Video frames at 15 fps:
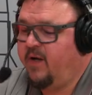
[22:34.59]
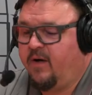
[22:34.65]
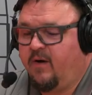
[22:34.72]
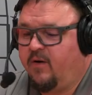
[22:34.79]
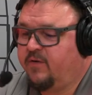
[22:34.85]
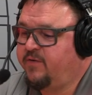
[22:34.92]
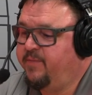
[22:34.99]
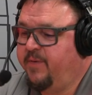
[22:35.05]
Yeah,
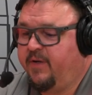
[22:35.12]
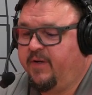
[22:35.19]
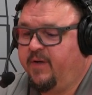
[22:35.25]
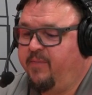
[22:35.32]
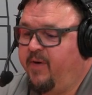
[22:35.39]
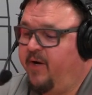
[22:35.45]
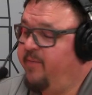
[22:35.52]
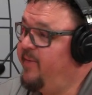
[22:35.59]
ultimately
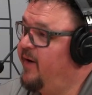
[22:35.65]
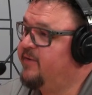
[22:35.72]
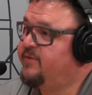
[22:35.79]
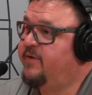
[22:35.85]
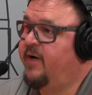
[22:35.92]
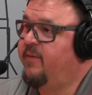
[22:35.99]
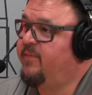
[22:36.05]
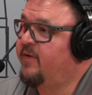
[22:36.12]
a better
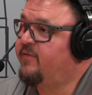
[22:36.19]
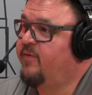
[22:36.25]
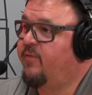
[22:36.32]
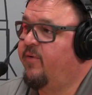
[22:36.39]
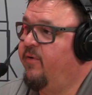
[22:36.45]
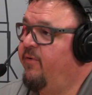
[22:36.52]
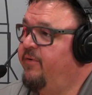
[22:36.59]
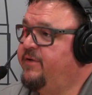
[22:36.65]
mousetrap. That's what
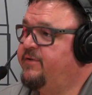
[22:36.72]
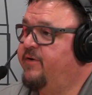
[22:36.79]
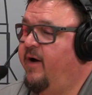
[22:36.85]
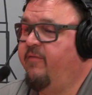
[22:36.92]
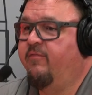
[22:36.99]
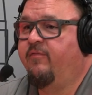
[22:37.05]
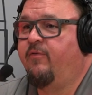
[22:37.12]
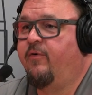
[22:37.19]
we're always
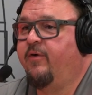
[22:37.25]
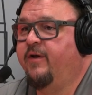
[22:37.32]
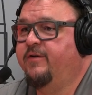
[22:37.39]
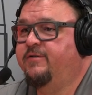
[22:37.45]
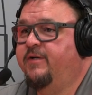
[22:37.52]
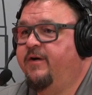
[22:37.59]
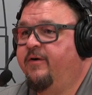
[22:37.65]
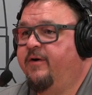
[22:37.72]
striving for in
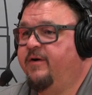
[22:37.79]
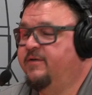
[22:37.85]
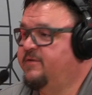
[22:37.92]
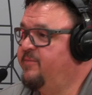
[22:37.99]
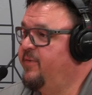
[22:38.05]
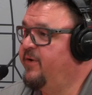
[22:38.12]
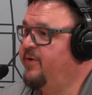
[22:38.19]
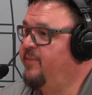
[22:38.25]
engineering, is
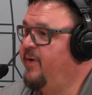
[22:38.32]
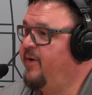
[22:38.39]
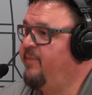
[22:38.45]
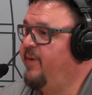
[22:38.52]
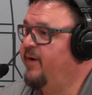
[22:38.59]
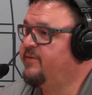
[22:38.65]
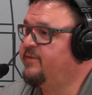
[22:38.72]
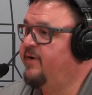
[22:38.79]
to build a better
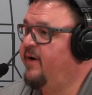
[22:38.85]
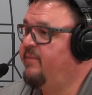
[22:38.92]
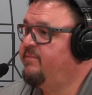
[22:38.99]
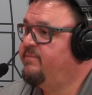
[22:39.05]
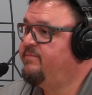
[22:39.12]
mousetrap.